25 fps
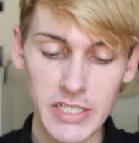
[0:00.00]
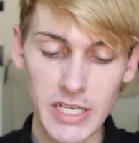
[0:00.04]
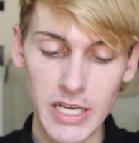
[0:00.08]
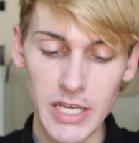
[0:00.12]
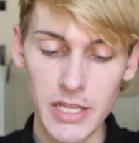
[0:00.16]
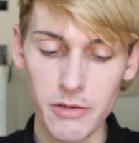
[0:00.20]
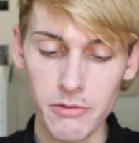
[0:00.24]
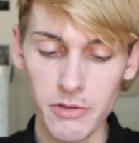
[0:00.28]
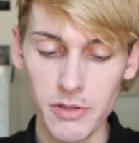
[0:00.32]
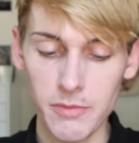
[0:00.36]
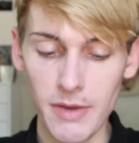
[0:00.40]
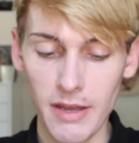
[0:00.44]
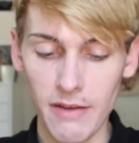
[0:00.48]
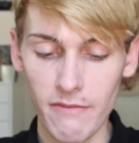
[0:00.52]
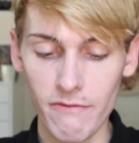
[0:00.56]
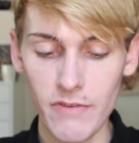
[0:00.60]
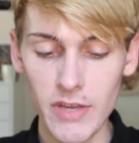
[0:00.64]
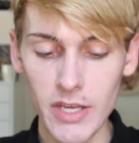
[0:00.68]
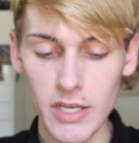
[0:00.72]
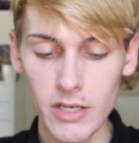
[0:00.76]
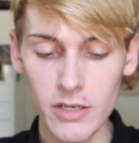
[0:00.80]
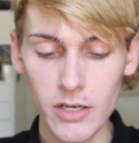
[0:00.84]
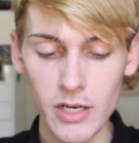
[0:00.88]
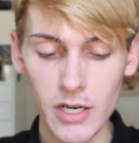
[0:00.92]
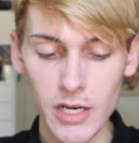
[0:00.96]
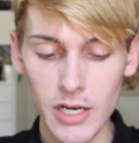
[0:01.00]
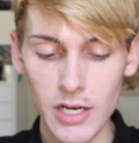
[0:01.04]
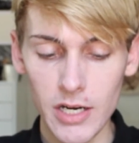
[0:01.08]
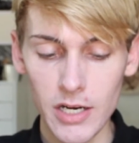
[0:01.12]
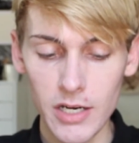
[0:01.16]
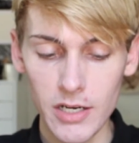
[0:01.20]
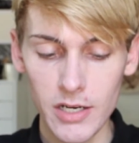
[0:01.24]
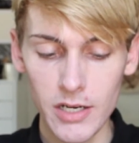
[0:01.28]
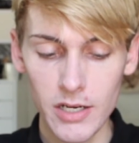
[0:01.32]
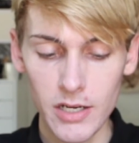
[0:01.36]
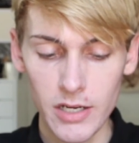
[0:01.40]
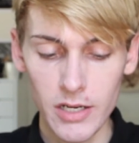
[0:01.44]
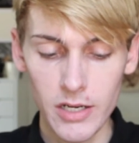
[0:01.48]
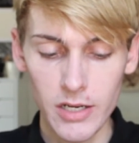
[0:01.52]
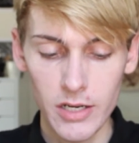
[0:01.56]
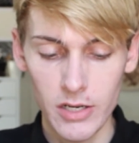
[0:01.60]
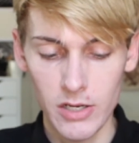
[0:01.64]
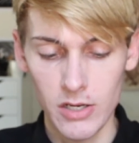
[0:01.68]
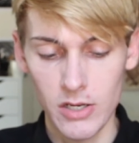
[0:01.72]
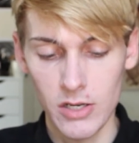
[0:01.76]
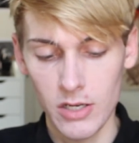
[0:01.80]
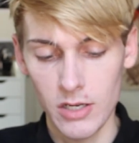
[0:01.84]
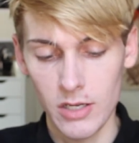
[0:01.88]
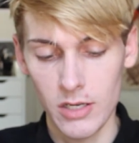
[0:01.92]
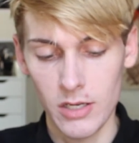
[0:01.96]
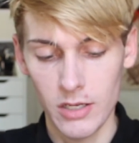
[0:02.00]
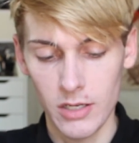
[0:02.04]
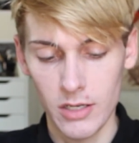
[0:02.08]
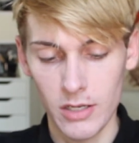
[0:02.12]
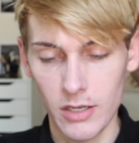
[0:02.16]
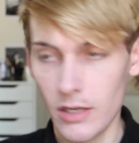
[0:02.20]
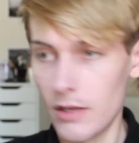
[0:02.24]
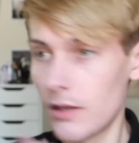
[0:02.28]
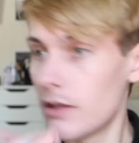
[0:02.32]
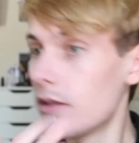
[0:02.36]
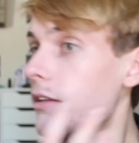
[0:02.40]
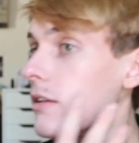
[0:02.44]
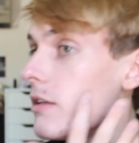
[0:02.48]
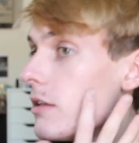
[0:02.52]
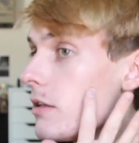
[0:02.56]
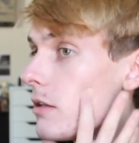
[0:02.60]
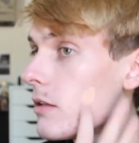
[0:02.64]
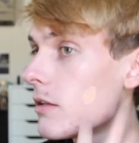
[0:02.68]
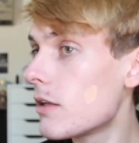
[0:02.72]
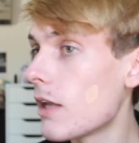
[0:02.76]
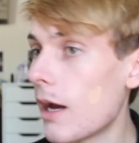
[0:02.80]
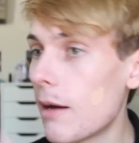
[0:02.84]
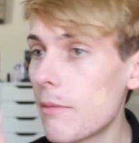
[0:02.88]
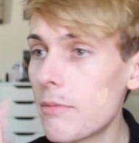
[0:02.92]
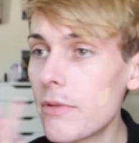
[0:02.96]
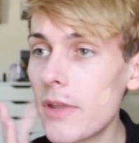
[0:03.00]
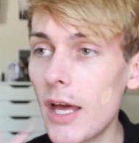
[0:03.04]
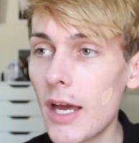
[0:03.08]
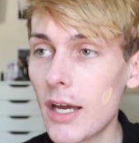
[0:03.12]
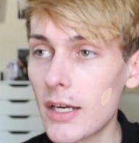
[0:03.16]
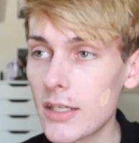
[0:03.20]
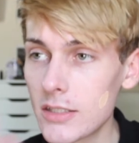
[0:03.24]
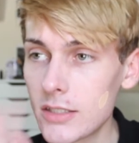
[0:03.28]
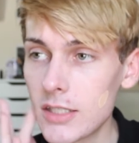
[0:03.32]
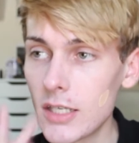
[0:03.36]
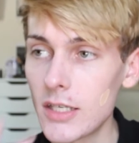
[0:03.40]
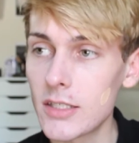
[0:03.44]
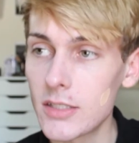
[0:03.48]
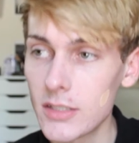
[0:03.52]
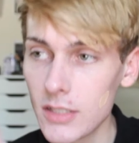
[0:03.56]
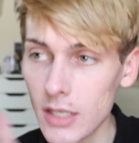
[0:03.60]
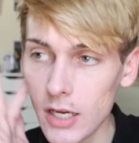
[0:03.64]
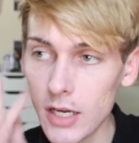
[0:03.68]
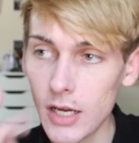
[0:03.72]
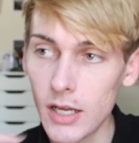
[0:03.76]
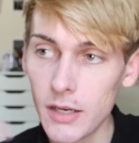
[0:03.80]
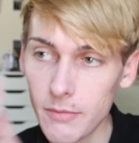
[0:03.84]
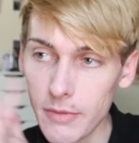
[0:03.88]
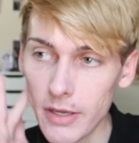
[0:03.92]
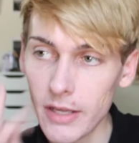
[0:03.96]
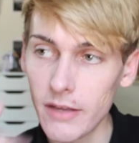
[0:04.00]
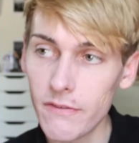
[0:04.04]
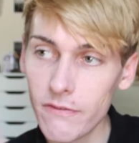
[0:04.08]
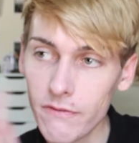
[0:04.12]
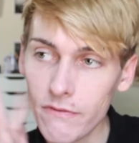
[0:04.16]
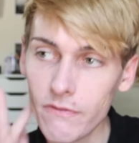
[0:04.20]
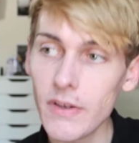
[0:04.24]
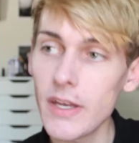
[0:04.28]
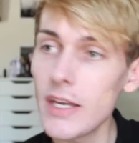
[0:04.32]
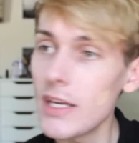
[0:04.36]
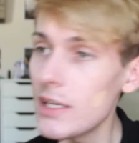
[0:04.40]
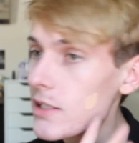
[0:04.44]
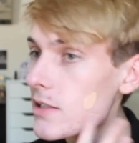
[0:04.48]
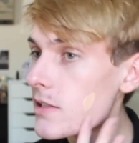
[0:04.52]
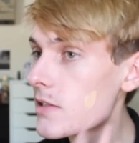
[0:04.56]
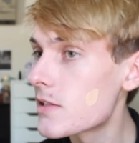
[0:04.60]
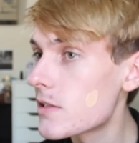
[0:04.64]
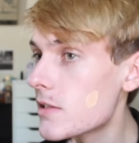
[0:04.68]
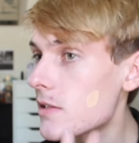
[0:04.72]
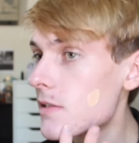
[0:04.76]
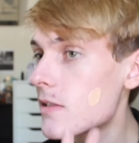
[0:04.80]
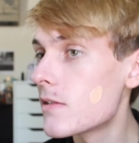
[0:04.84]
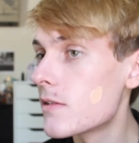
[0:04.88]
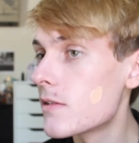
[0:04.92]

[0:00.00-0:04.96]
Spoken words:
together with my finger, dab the excess on my face.